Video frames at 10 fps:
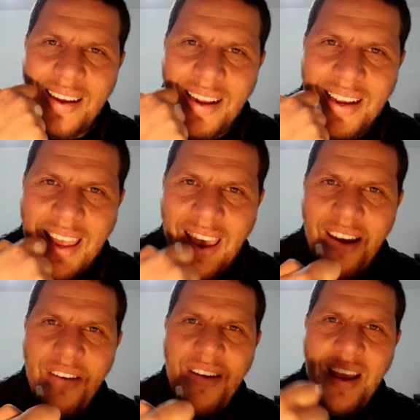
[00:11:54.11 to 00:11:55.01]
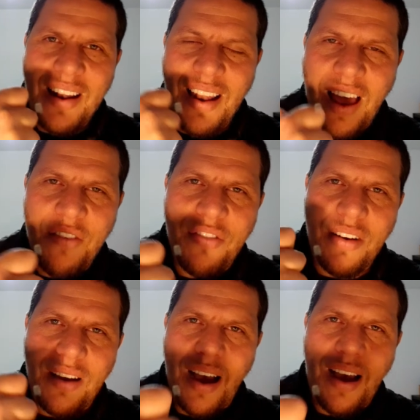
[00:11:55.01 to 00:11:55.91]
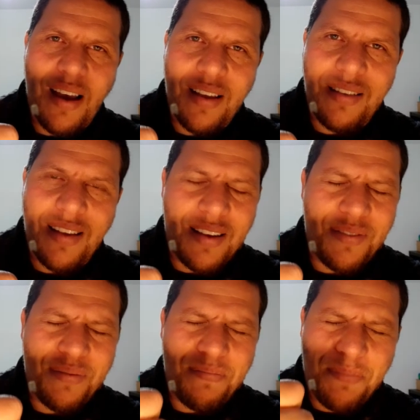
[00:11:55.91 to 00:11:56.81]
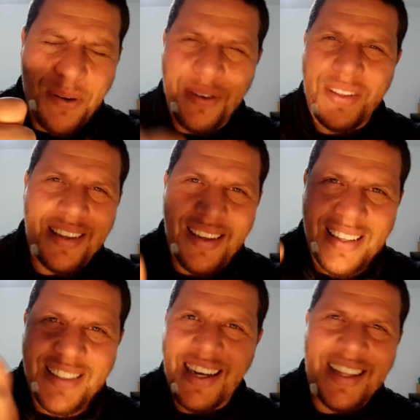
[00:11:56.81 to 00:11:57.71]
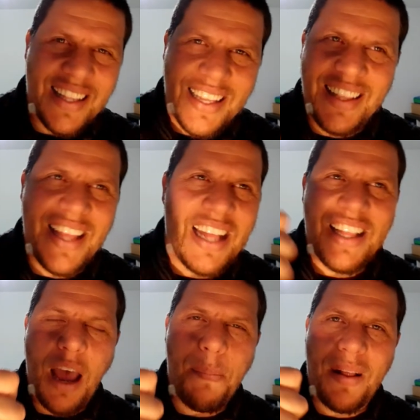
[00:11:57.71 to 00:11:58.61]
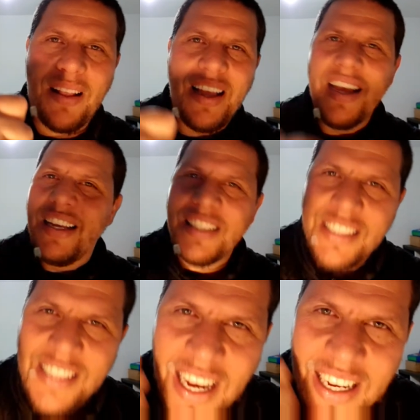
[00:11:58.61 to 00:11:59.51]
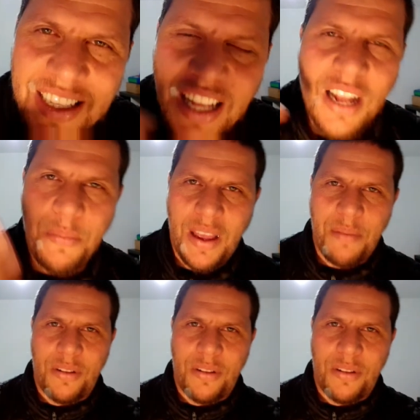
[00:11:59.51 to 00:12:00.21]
care and love God put, injected in that apple just that I'll be able